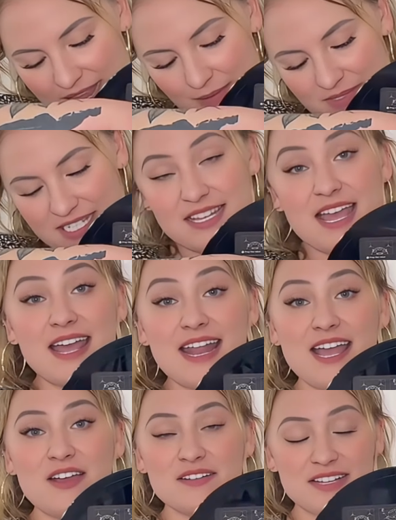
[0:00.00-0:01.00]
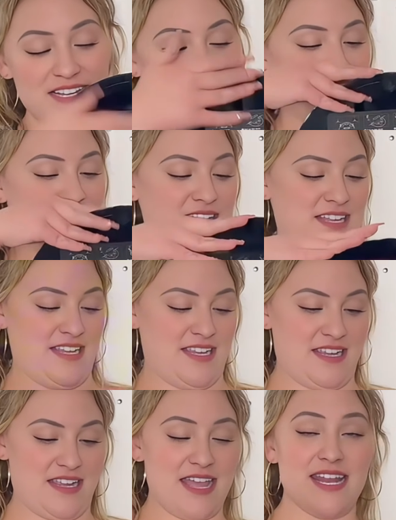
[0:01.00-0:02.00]
empty that out.
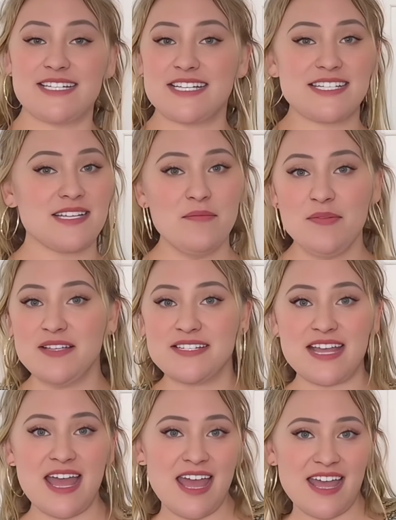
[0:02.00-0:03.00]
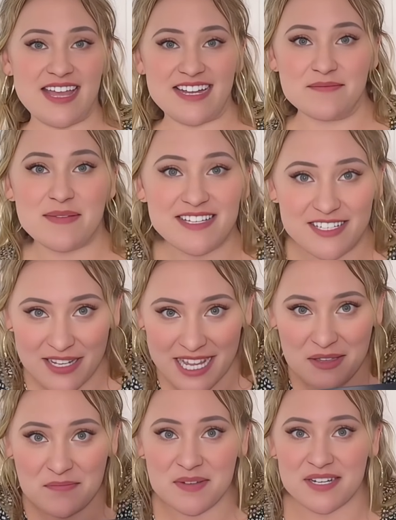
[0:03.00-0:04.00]
And it's as simple as that. My little
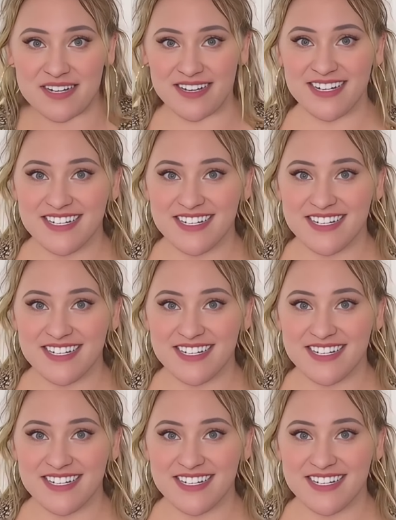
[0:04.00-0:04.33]
helper.